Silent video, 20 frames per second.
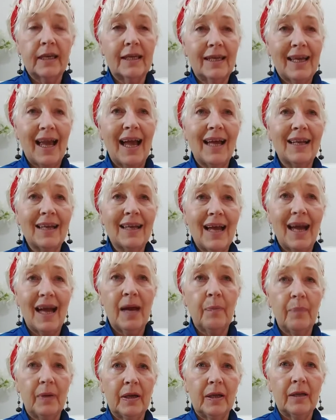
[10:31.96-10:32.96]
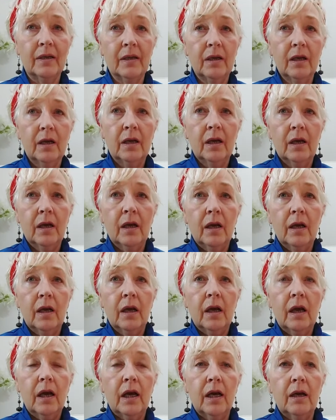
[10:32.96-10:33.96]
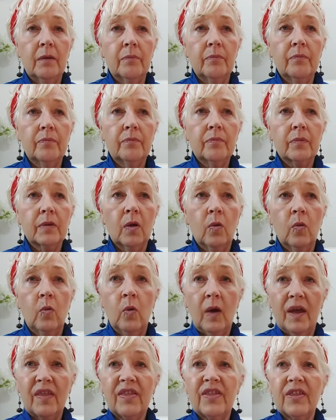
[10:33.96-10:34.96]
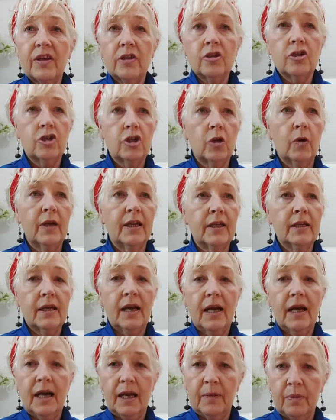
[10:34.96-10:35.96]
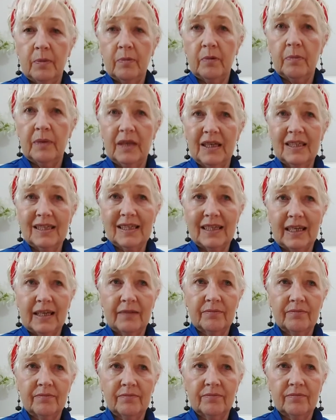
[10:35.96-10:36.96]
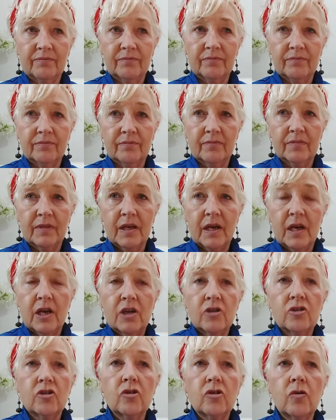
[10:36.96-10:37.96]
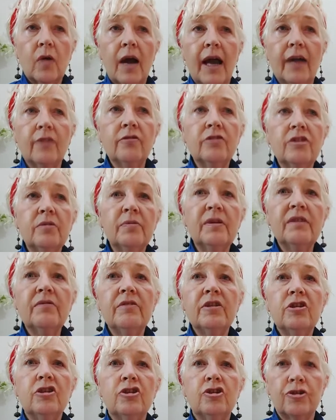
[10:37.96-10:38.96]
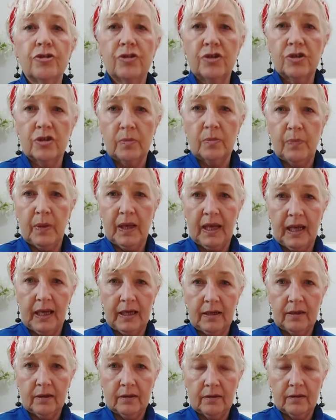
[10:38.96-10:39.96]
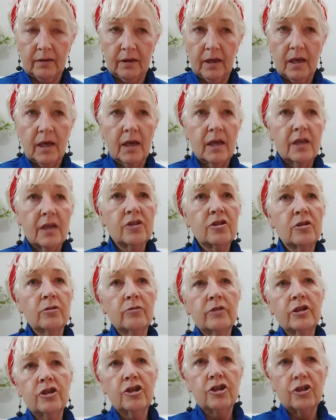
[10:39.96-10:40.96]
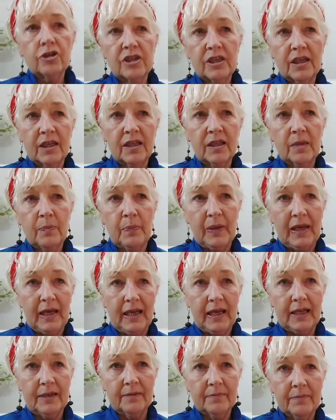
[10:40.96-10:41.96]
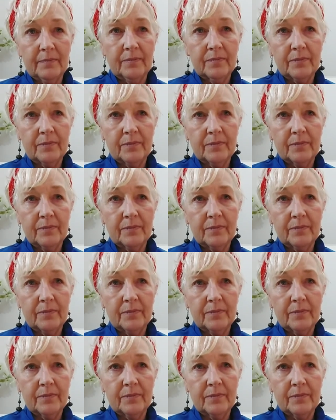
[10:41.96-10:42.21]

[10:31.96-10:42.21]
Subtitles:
can happen with joint hypermobility. So how do we reduce the pain? So reducing the pain,